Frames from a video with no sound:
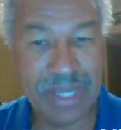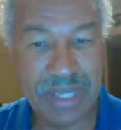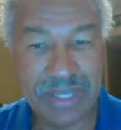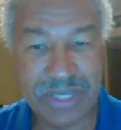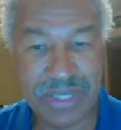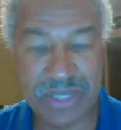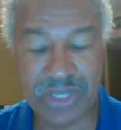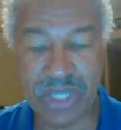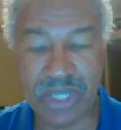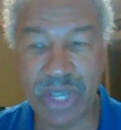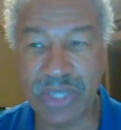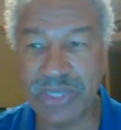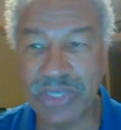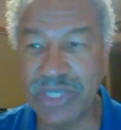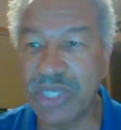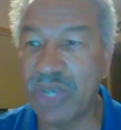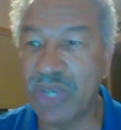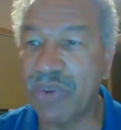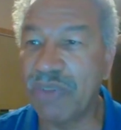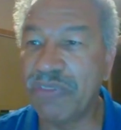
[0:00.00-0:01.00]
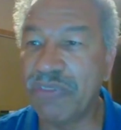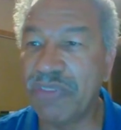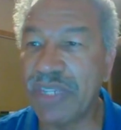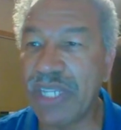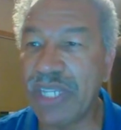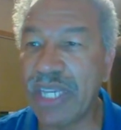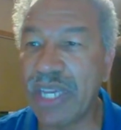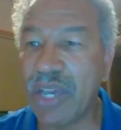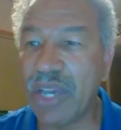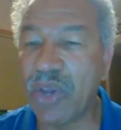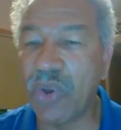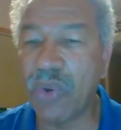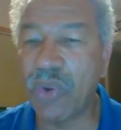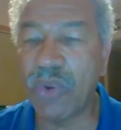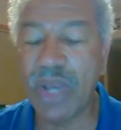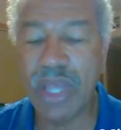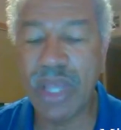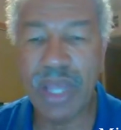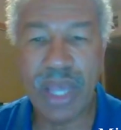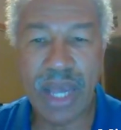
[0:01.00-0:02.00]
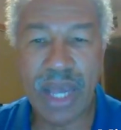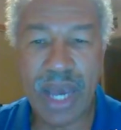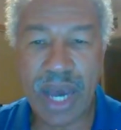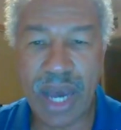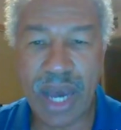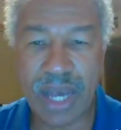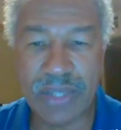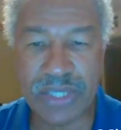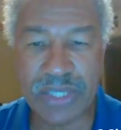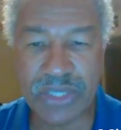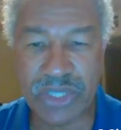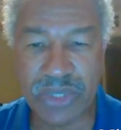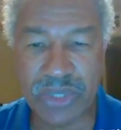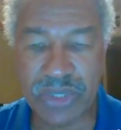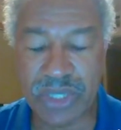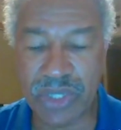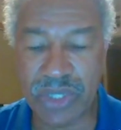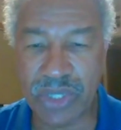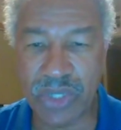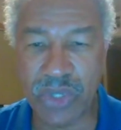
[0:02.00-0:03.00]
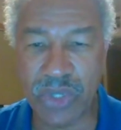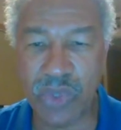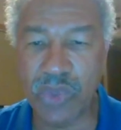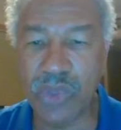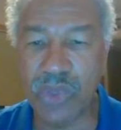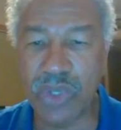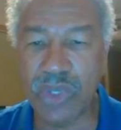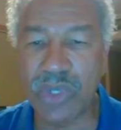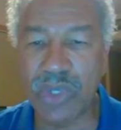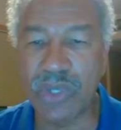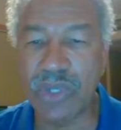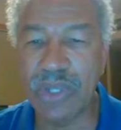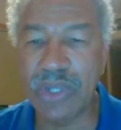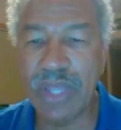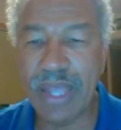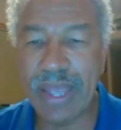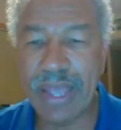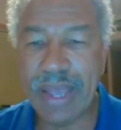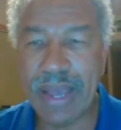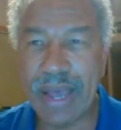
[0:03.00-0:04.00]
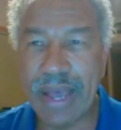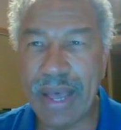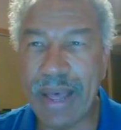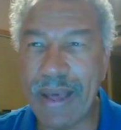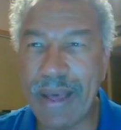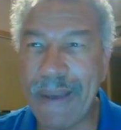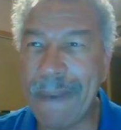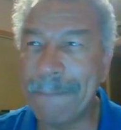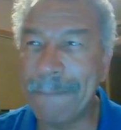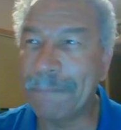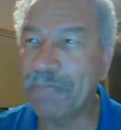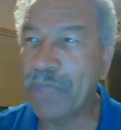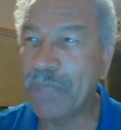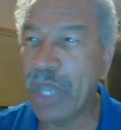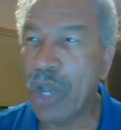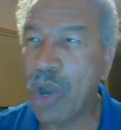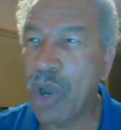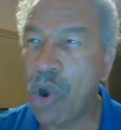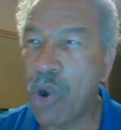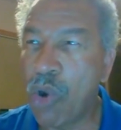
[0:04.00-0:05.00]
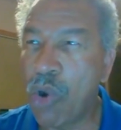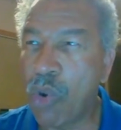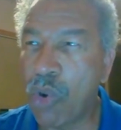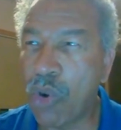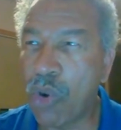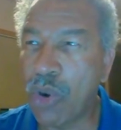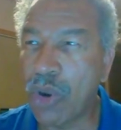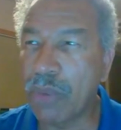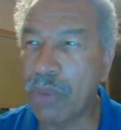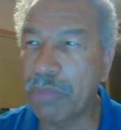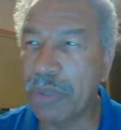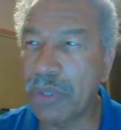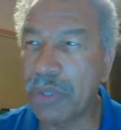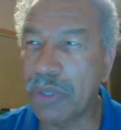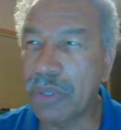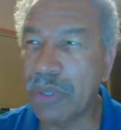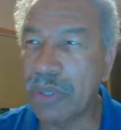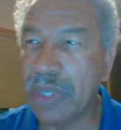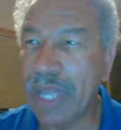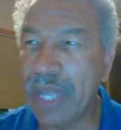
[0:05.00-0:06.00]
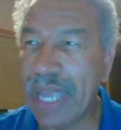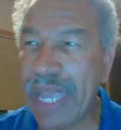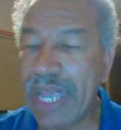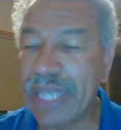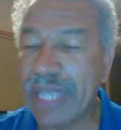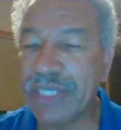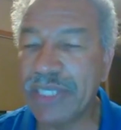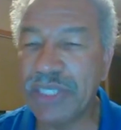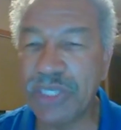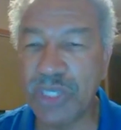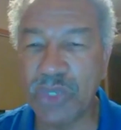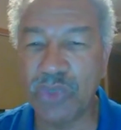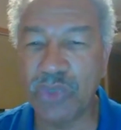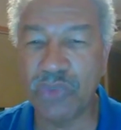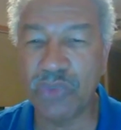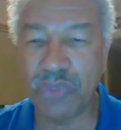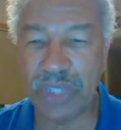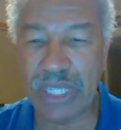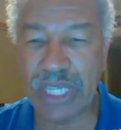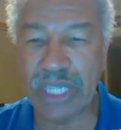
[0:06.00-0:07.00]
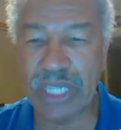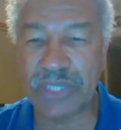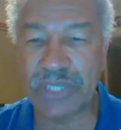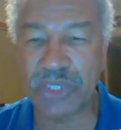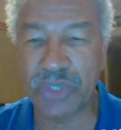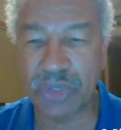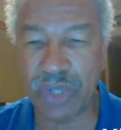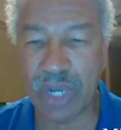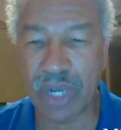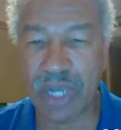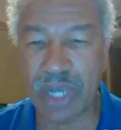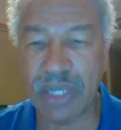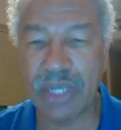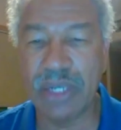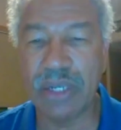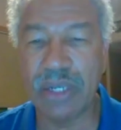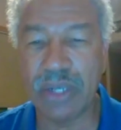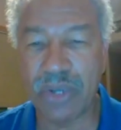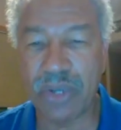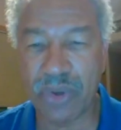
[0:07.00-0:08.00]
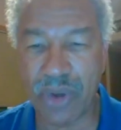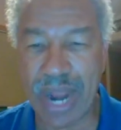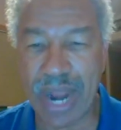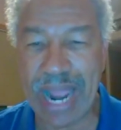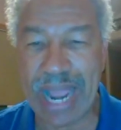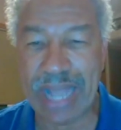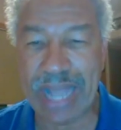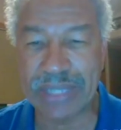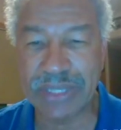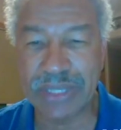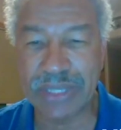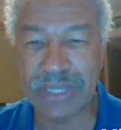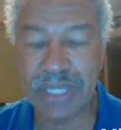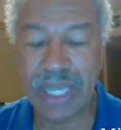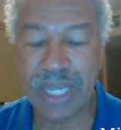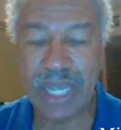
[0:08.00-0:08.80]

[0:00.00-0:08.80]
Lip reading: There's also a video that you can Google, horrible SUV truck crash.